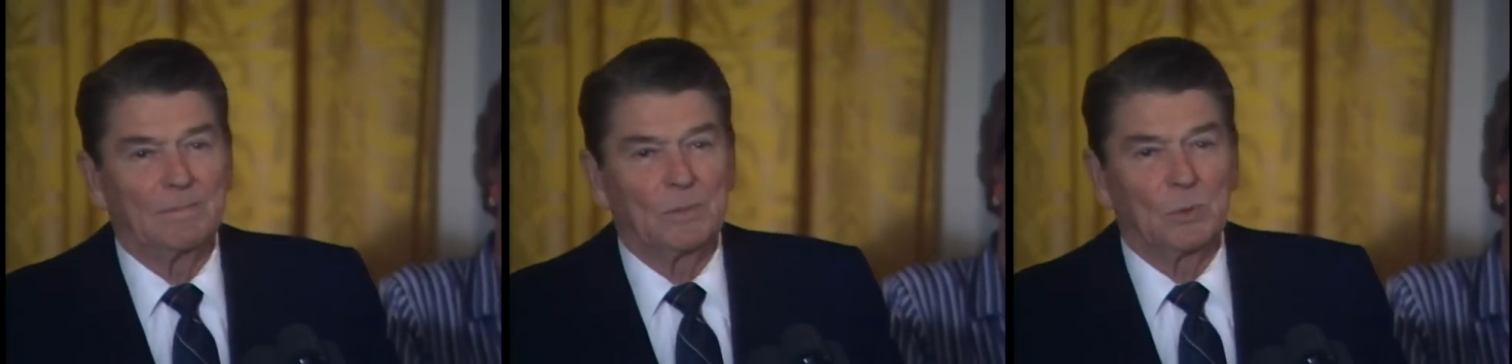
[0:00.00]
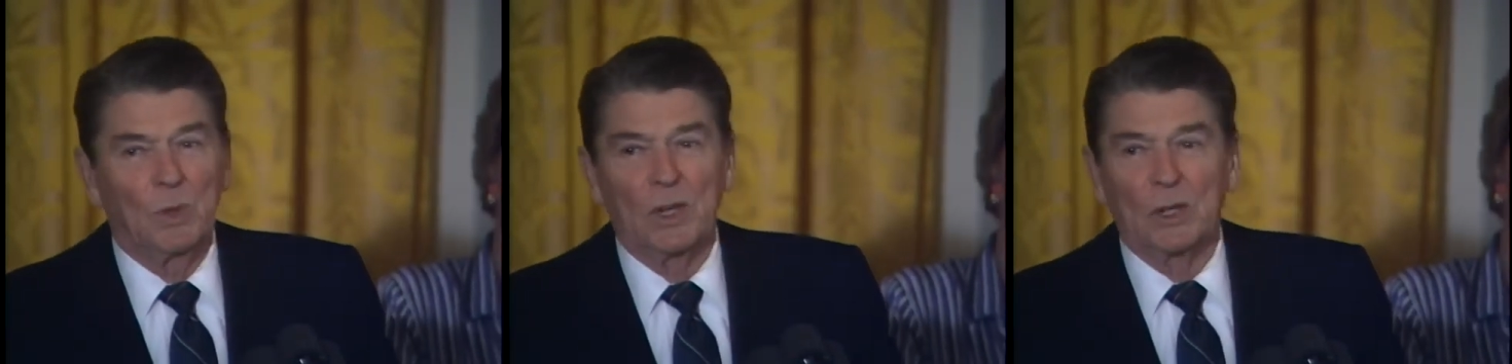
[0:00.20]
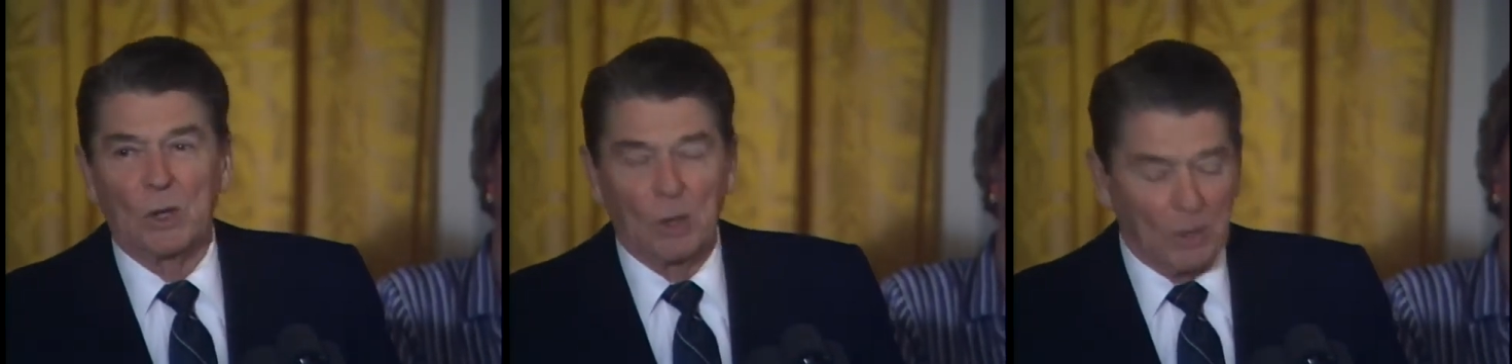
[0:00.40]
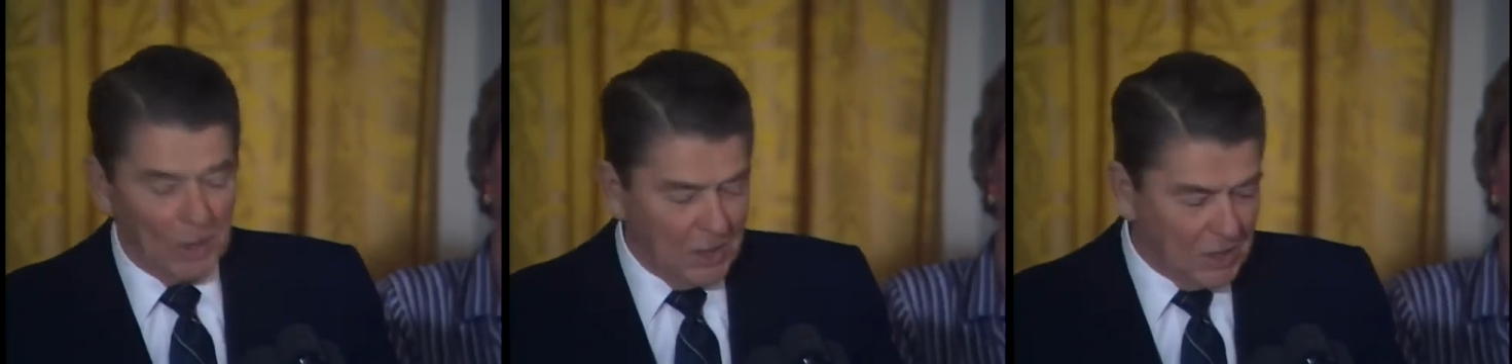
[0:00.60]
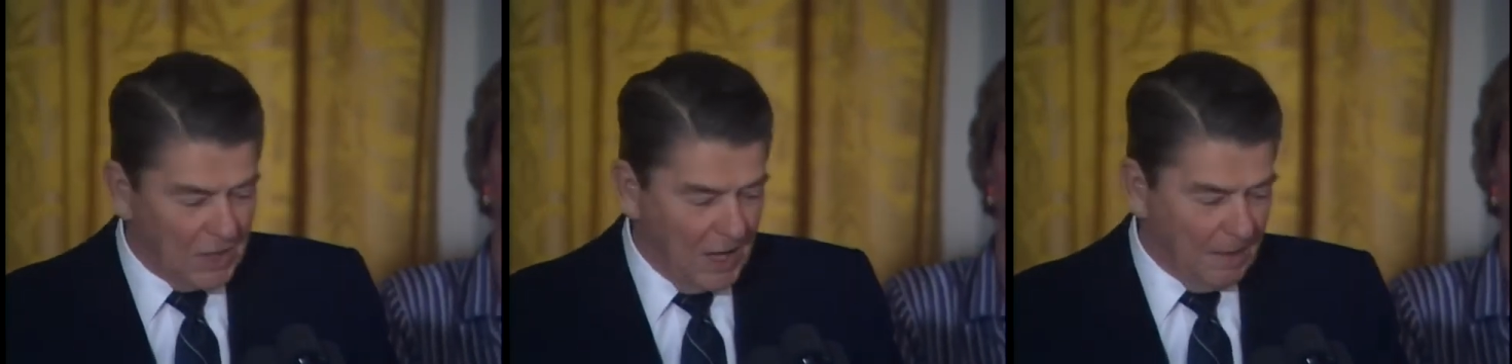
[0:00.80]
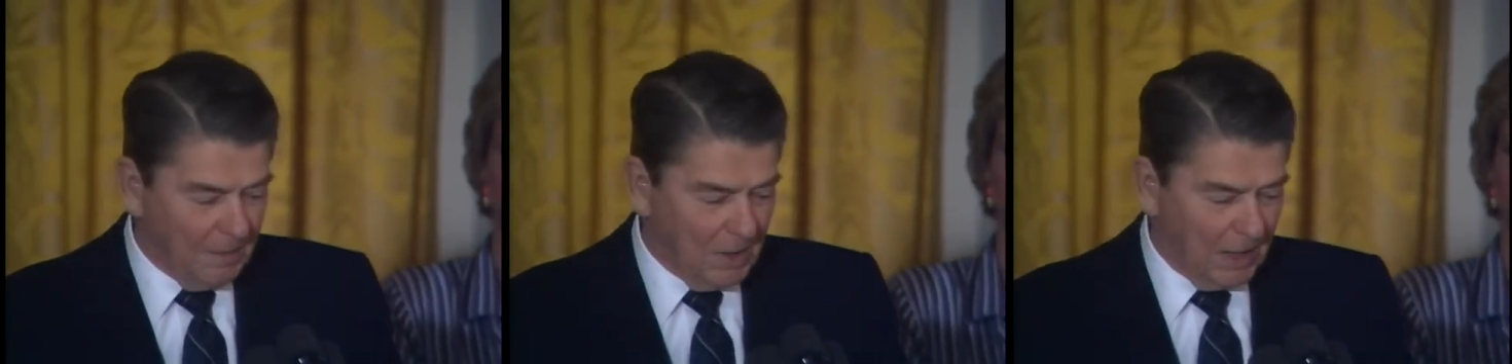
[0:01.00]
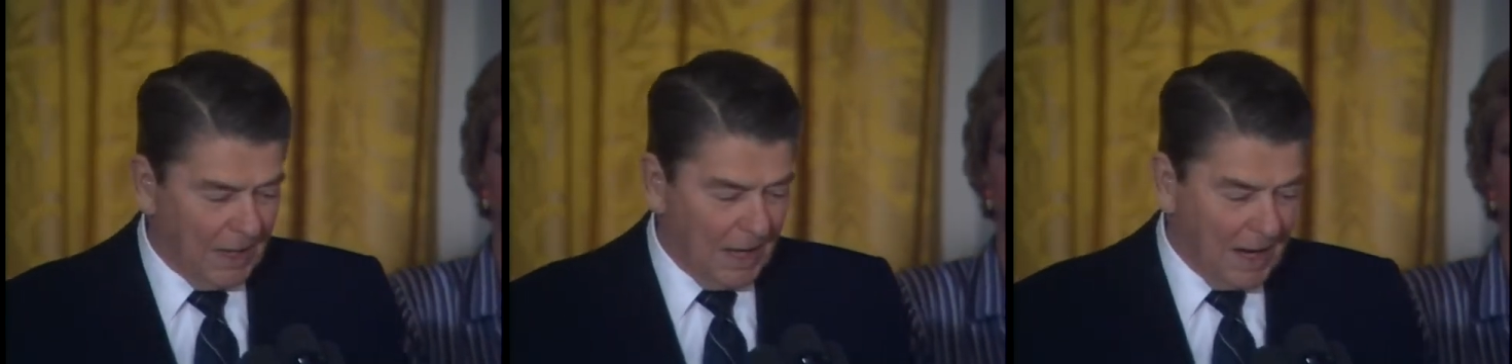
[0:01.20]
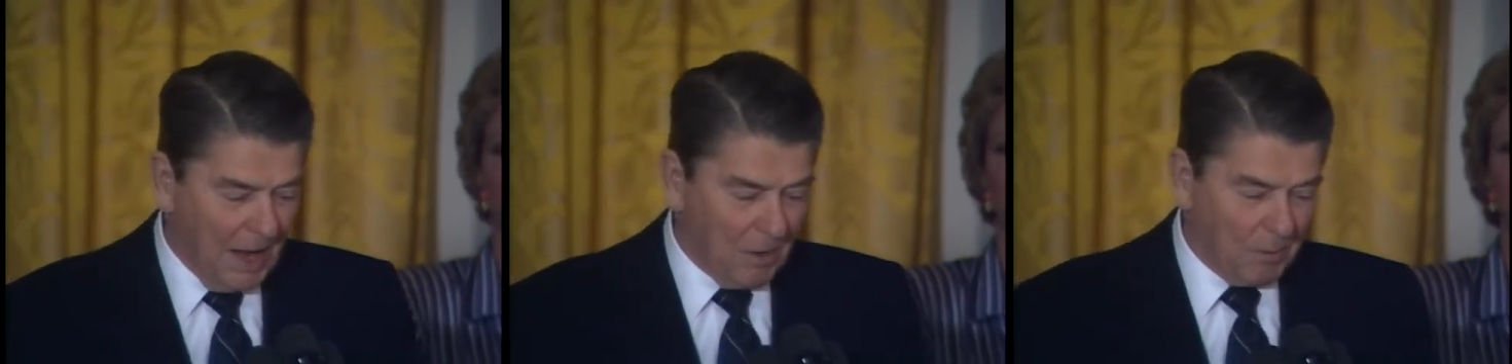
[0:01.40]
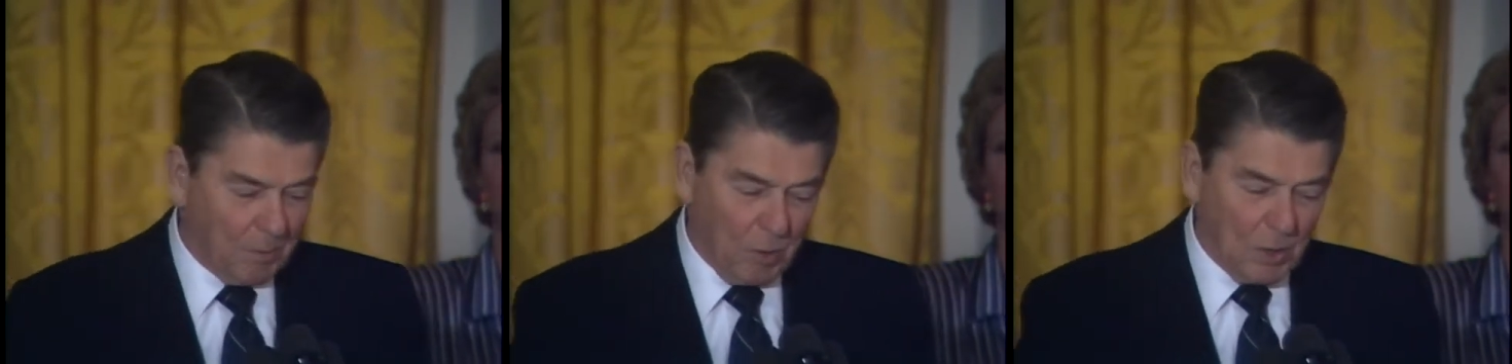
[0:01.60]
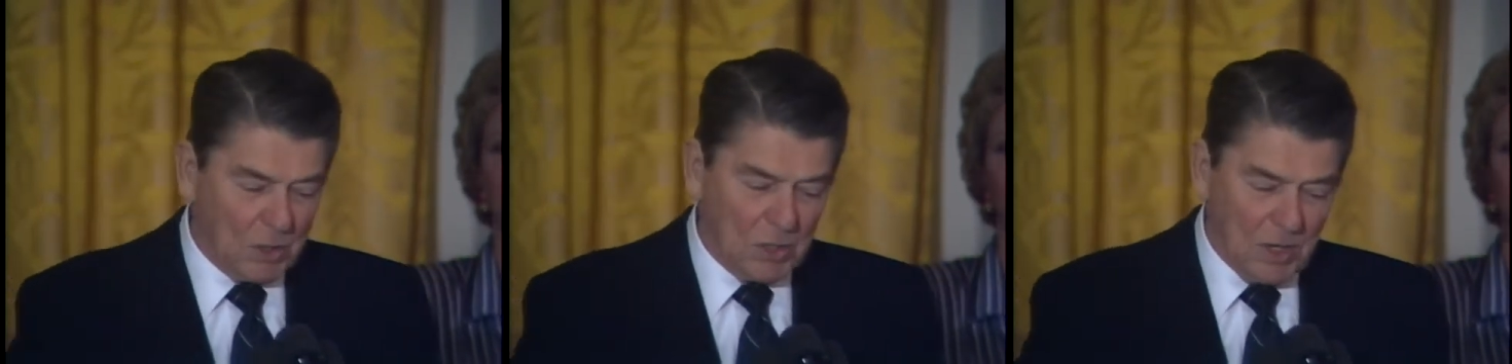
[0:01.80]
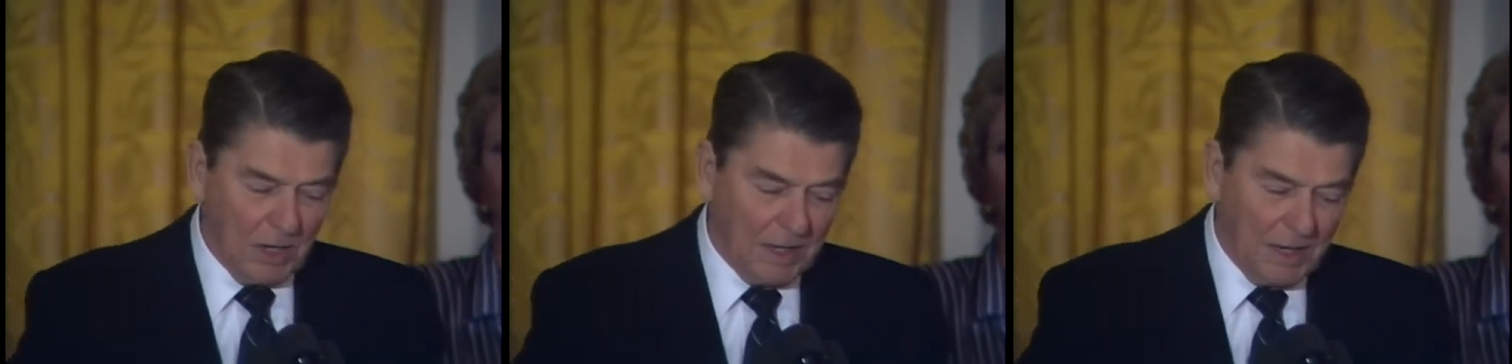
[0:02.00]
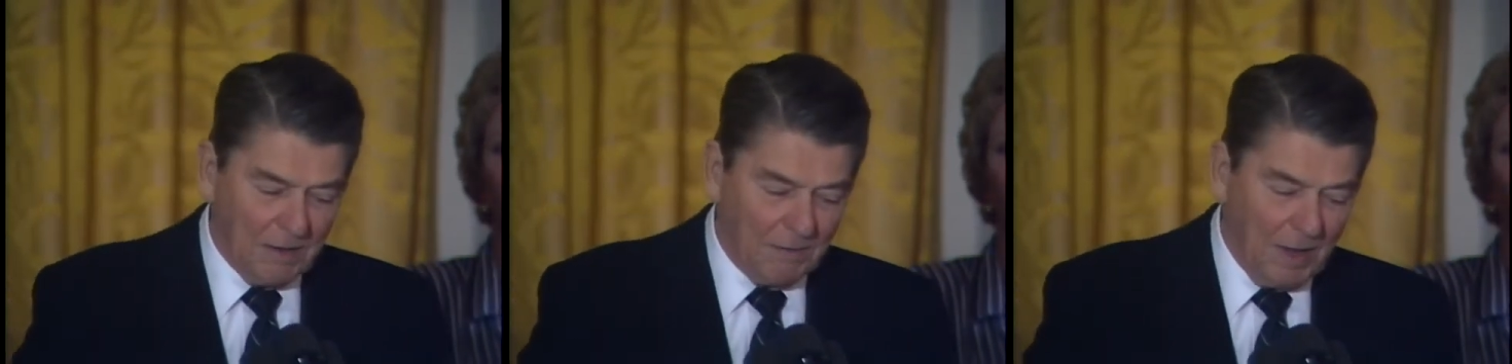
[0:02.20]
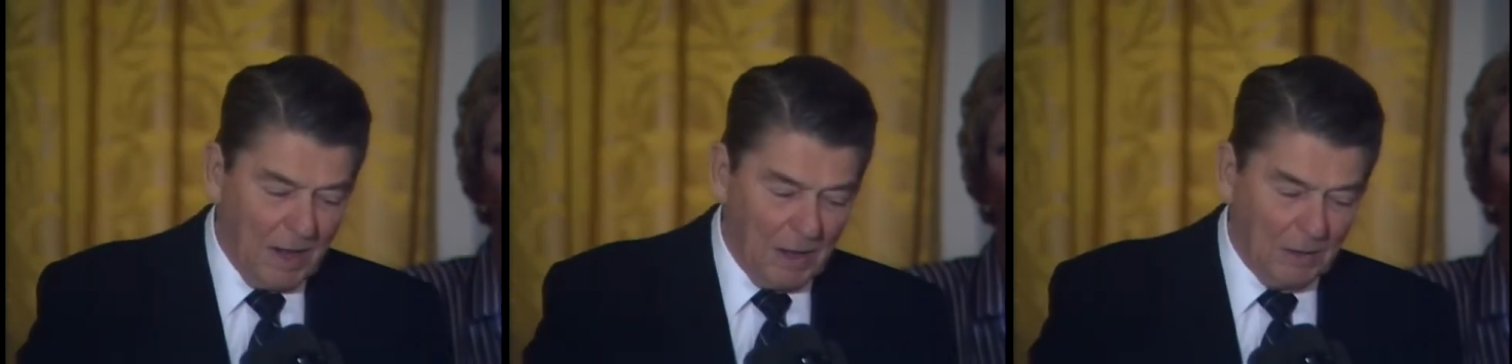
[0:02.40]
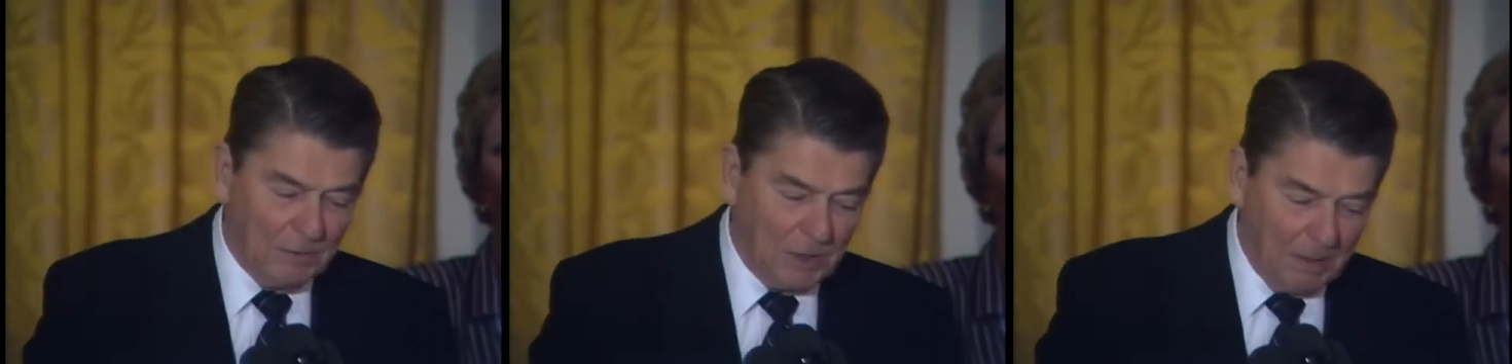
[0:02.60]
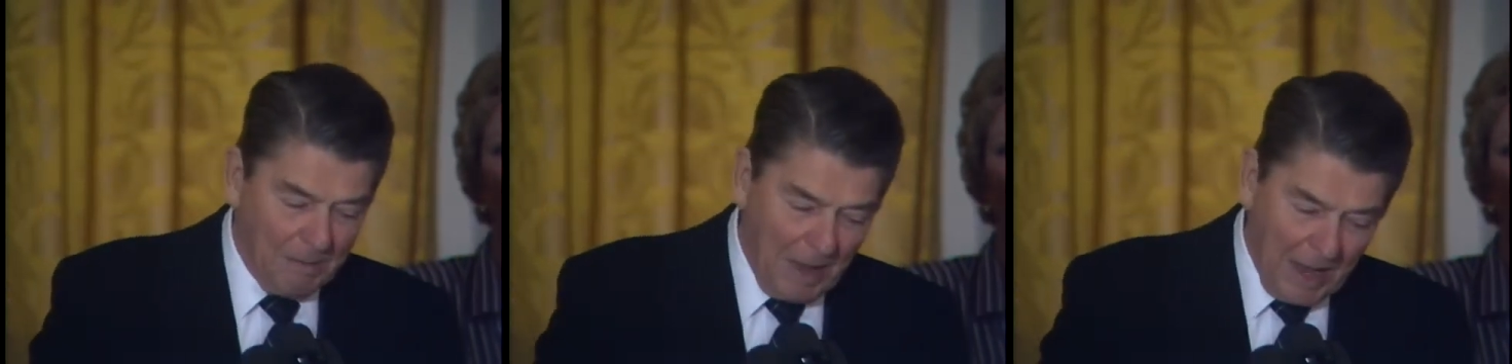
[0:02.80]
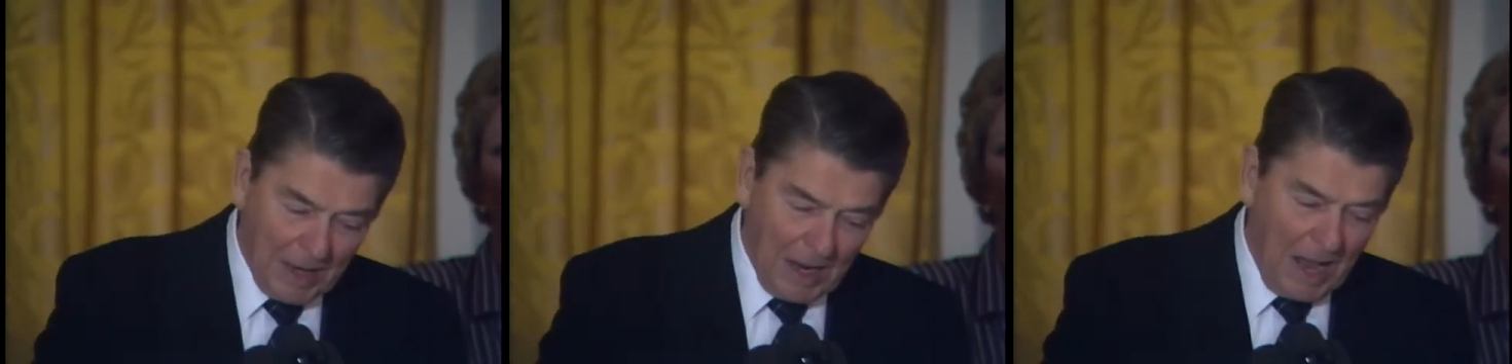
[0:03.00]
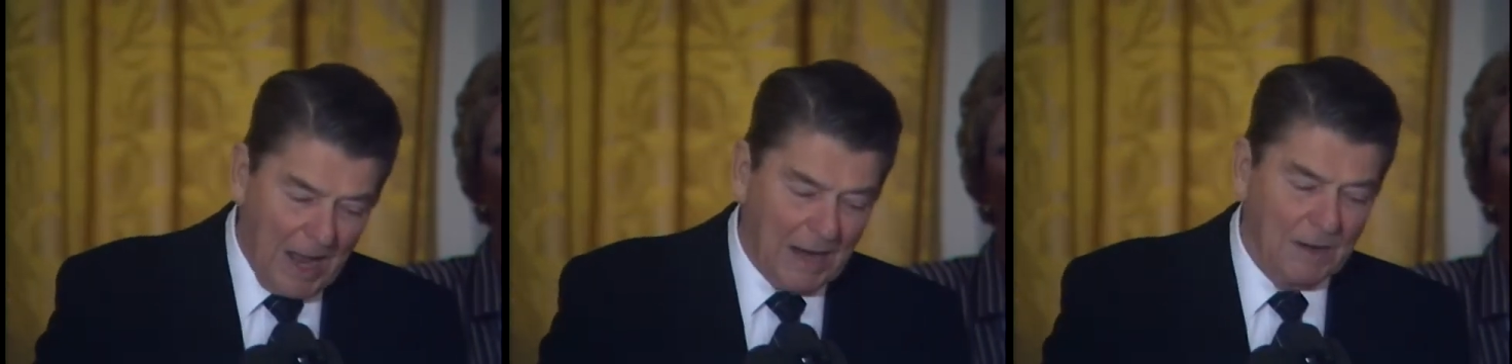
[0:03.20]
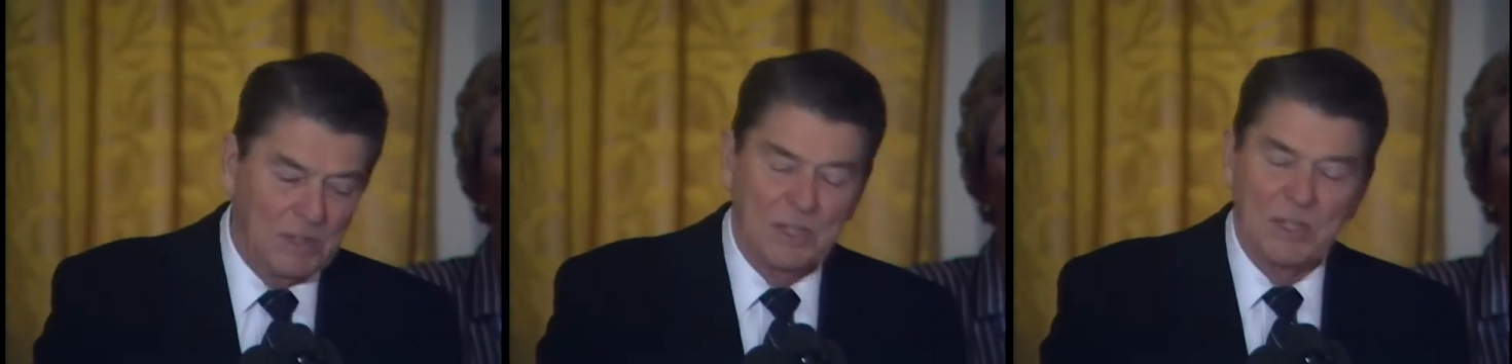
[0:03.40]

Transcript: to encourage them to get out personally involved, demand higher